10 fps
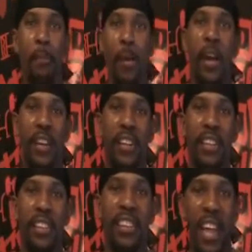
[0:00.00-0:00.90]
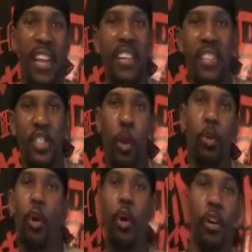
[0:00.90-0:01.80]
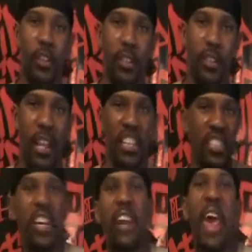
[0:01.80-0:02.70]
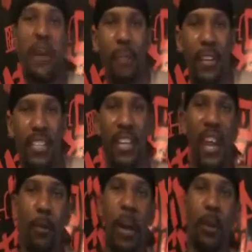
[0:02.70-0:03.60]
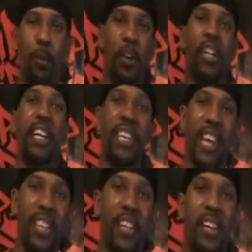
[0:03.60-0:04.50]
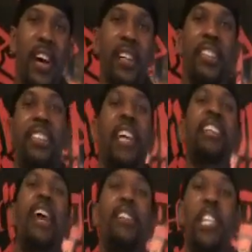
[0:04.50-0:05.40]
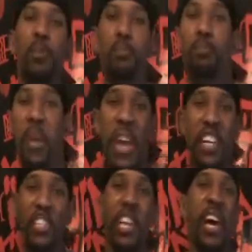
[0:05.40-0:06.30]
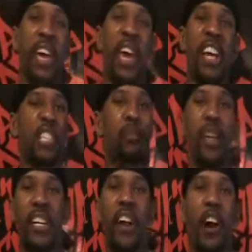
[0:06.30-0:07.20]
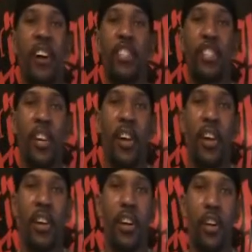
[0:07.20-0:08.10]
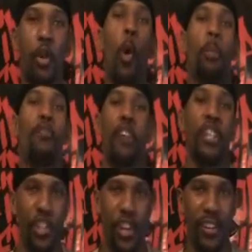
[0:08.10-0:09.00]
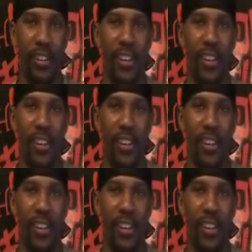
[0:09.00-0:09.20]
But then so-called something happens and they wind up working together to take down this big giant espionage corporation